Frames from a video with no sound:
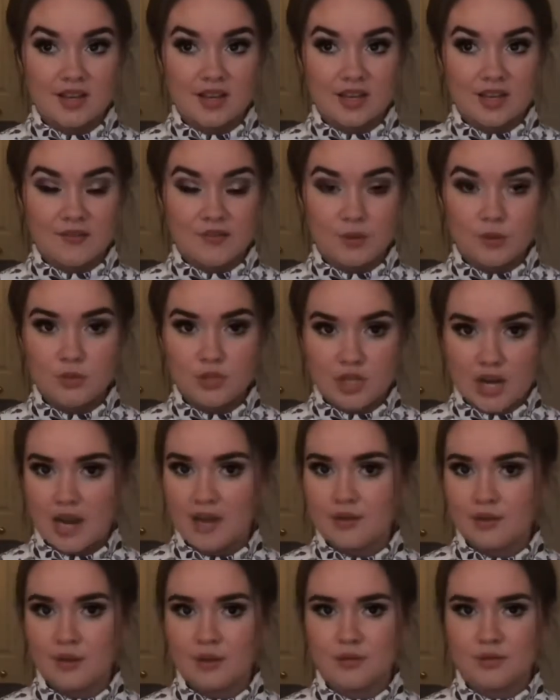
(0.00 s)
If you
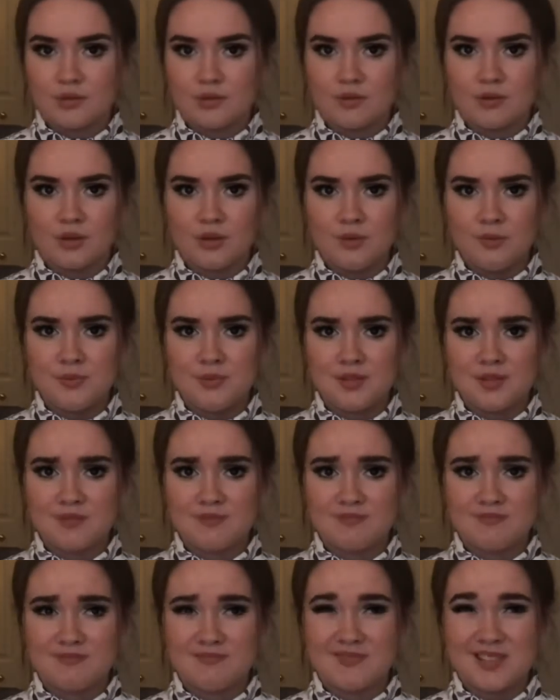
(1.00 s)
check those groups,
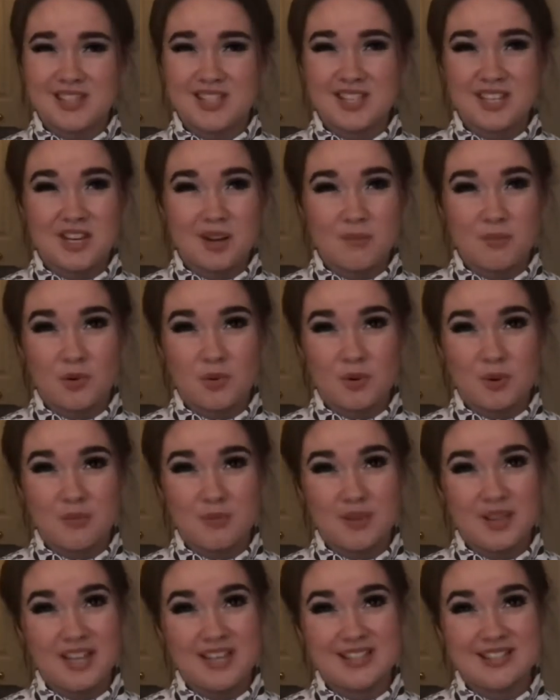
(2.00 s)
that's the #1
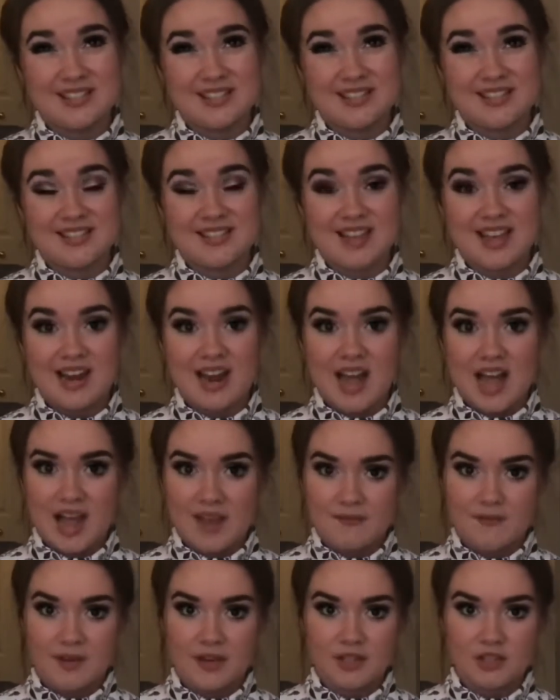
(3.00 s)
places that I
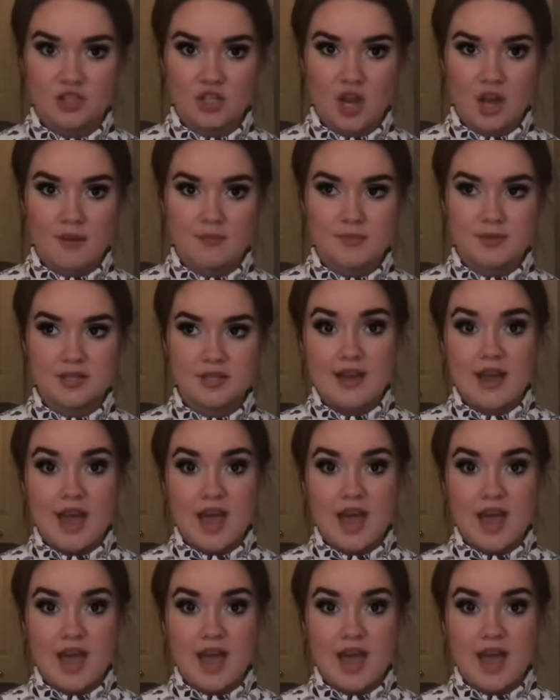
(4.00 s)
find jobs.